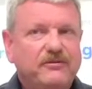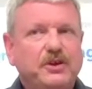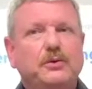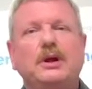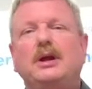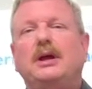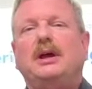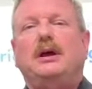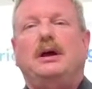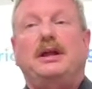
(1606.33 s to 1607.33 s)
you,
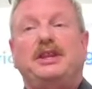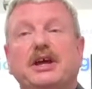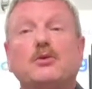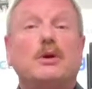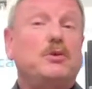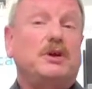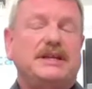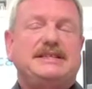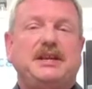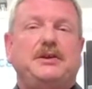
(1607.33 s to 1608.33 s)
the other one will
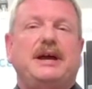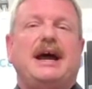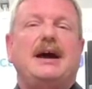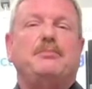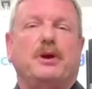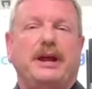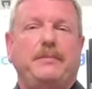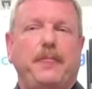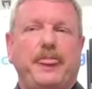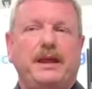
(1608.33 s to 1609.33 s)
continue to operate.
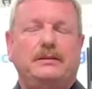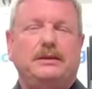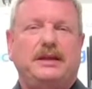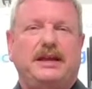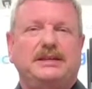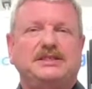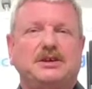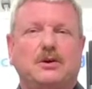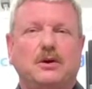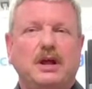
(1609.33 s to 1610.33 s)
And
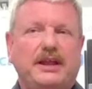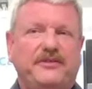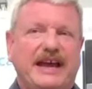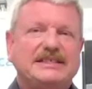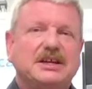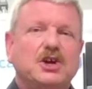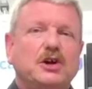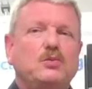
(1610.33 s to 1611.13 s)
so that's a good